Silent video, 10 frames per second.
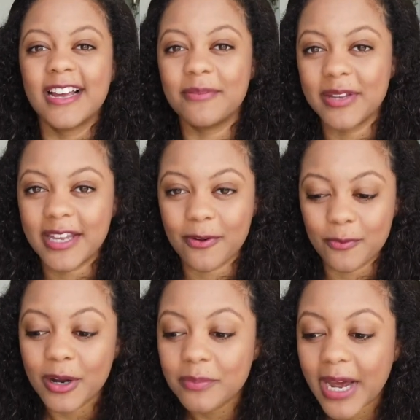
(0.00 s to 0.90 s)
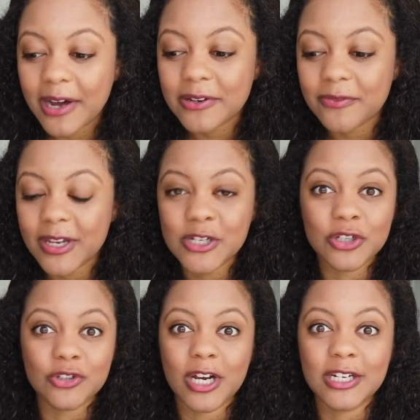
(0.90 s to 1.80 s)
let me get 1 pound of fish
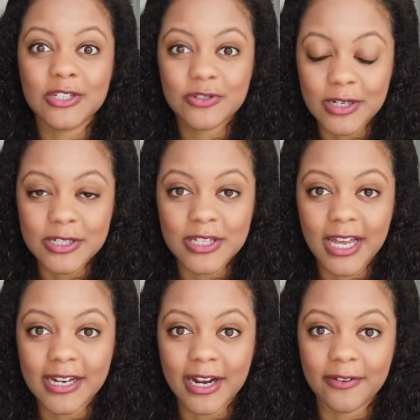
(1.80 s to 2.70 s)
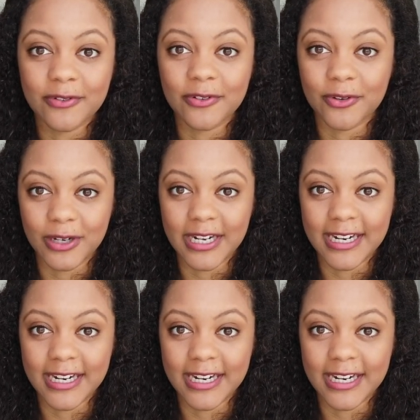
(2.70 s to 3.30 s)
and try to stretch that out for 3